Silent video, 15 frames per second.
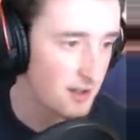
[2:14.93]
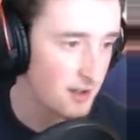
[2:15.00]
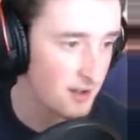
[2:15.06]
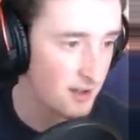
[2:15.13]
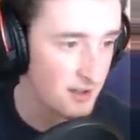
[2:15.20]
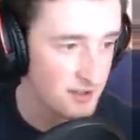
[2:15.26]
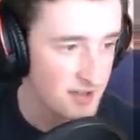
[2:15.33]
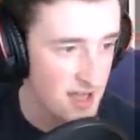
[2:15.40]

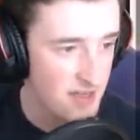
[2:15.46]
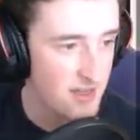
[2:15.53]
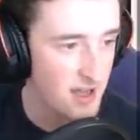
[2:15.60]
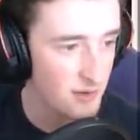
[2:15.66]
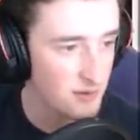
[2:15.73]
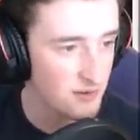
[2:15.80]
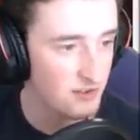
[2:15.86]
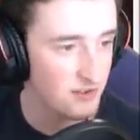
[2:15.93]
uh,
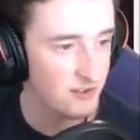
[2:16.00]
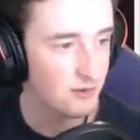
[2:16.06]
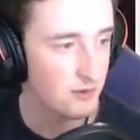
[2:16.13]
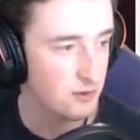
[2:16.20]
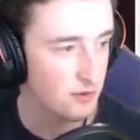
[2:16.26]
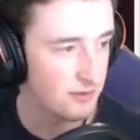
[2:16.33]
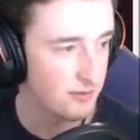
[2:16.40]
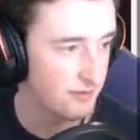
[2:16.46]

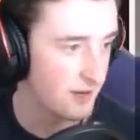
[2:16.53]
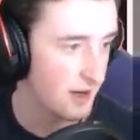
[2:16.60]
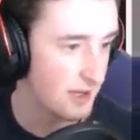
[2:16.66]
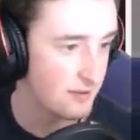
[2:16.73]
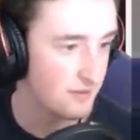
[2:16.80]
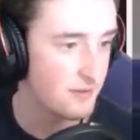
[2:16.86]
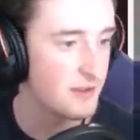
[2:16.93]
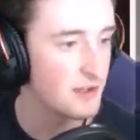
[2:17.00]
10,605.